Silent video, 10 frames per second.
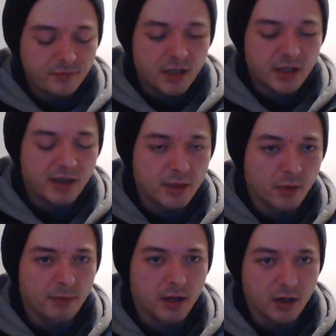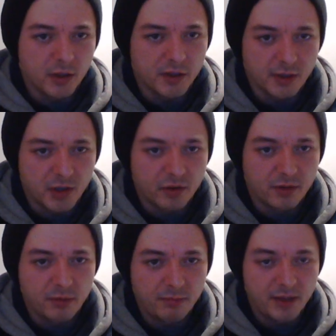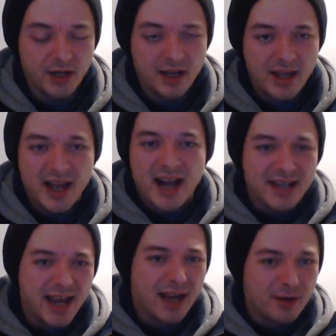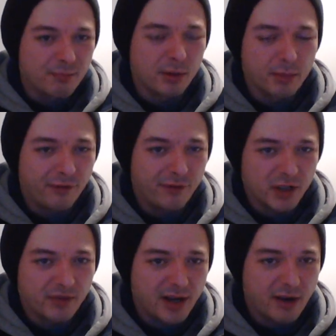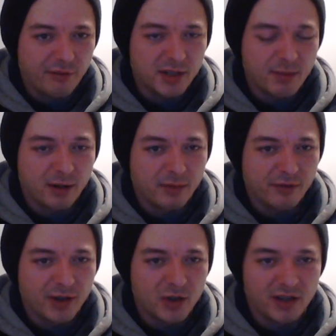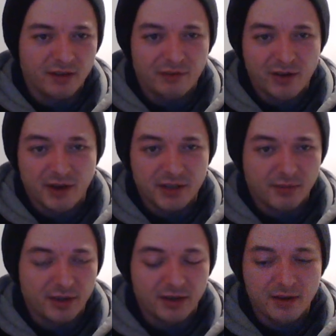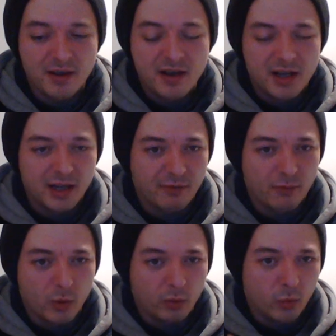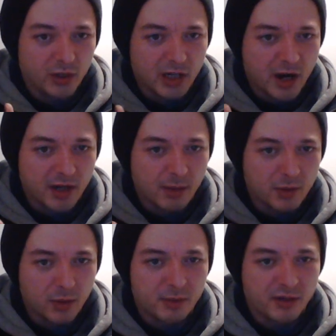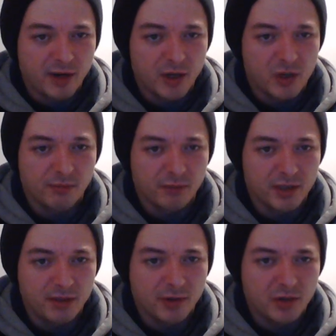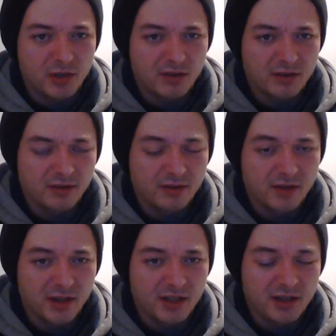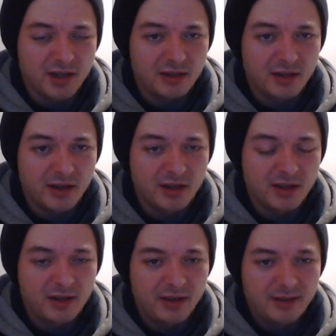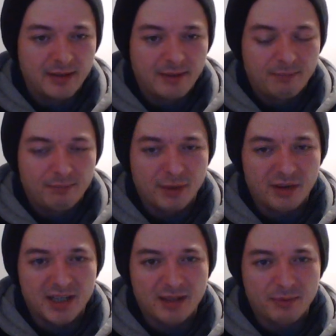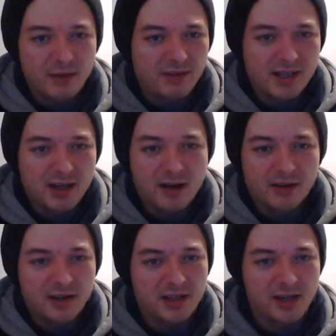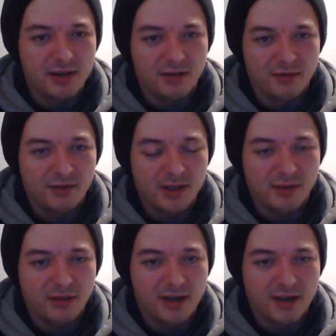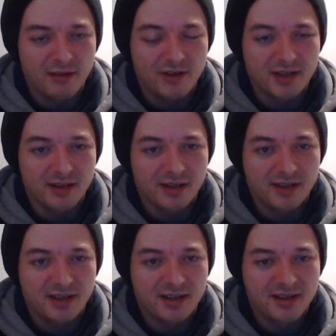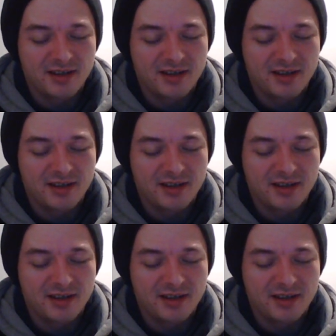So that's what a cosmic string would be. And yeah, you can probably fish something out of experiment eventually and find something that would line up to observation pretty much nice and neatly. But this can't continue, this sort of thing in physics.